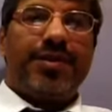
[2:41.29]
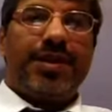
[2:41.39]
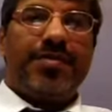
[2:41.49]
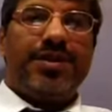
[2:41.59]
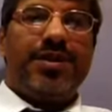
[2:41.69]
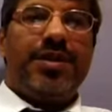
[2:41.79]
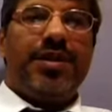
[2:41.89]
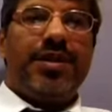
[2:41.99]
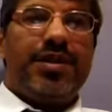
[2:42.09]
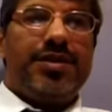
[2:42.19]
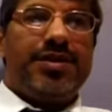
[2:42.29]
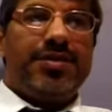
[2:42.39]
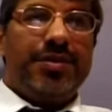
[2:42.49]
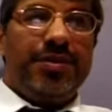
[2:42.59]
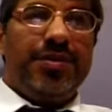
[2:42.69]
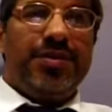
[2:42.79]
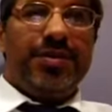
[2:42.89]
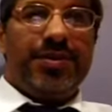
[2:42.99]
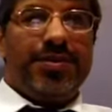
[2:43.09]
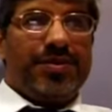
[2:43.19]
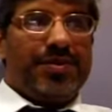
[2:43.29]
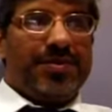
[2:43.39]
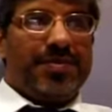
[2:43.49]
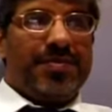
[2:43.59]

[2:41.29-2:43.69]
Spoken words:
becomes easy to use.